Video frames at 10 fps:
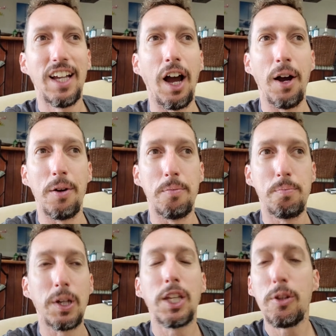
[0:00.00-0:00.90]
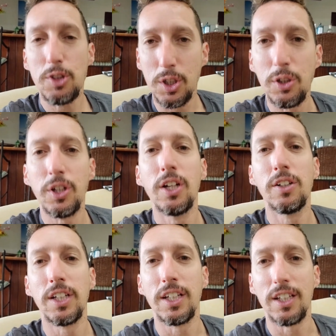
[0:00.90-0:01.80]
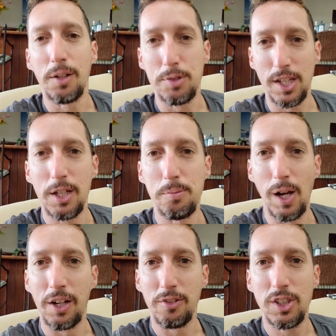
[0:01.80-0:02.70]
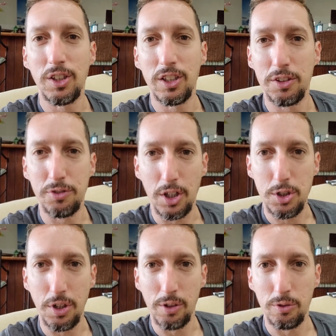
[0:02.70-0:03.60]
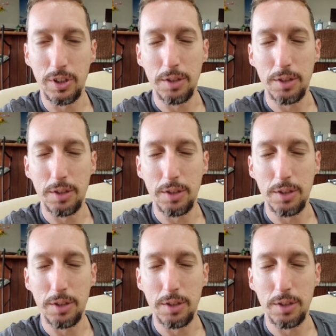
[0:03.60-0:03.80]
But he was clearly upset about it. He was clearly frustrated